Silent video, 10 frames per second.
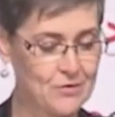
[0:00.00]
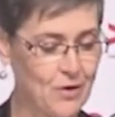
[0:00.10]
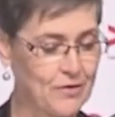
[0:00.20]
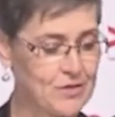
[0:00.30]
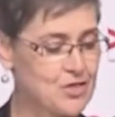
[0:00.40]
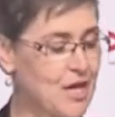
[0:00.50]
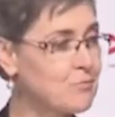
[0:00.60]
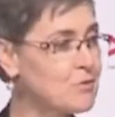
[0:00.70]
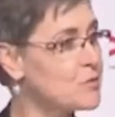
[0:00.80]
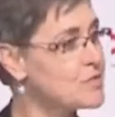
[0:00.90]
to write this
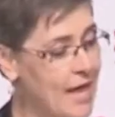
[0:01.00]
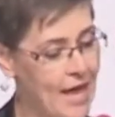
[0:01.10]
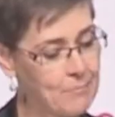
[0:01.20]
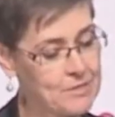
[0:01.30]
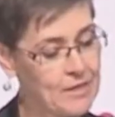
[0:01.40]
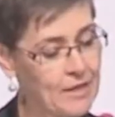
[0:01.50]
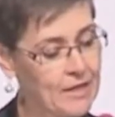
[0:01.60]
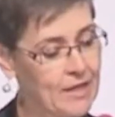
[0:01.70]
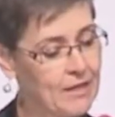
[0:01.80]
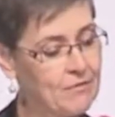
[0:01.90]
chapter was apt,
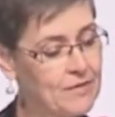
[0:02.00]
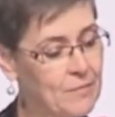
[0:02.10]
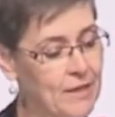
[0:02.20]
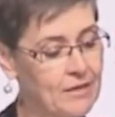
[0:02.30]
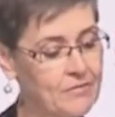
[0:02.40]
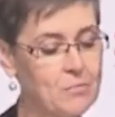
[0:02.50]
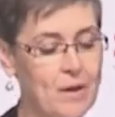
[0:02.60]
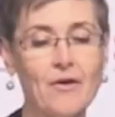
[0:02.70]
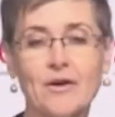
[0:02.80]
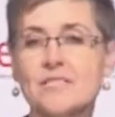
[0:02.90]
given that many of the
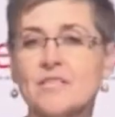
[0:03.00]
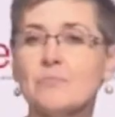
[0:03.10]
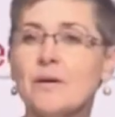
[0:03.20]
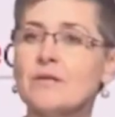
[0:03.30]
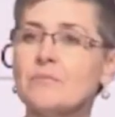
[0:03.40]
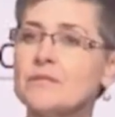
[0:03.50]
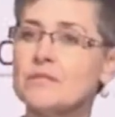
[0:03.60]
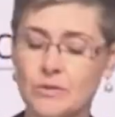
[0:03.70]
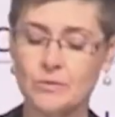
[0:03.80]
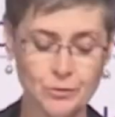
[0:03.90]
barriers and impediments
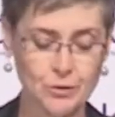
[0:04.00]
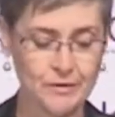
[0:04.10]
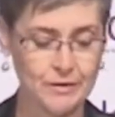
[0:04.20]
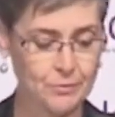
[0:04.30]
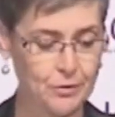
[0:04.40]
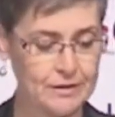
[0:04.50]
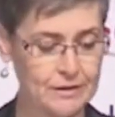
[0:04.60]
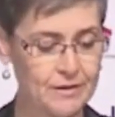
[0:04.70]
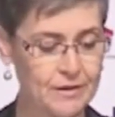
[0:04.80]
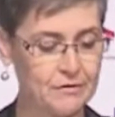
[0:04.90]
to improving the
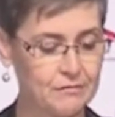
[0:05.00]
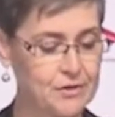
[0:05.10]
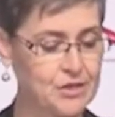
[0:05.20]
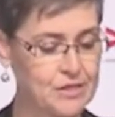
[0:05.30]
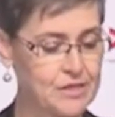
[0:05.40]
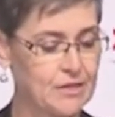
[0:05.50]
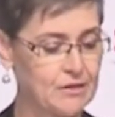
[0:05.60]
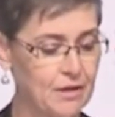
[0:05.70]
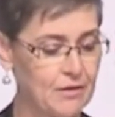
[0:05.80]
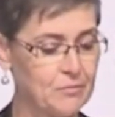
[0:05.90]
productivity and efficiency of
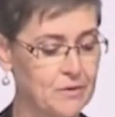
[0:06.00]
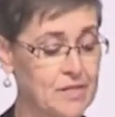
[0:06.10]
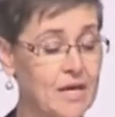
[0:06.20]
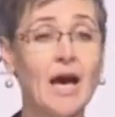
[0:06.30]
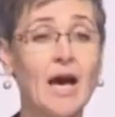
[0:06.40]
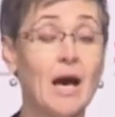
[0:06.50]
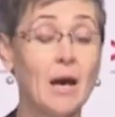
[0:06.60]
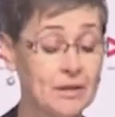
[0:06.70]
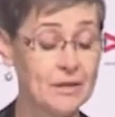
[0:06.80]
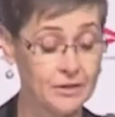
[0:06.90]
government are
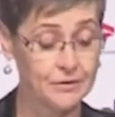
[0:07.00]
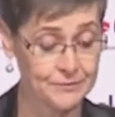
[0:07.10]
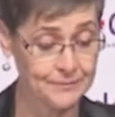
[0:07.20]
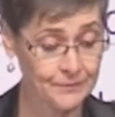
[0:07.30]
political.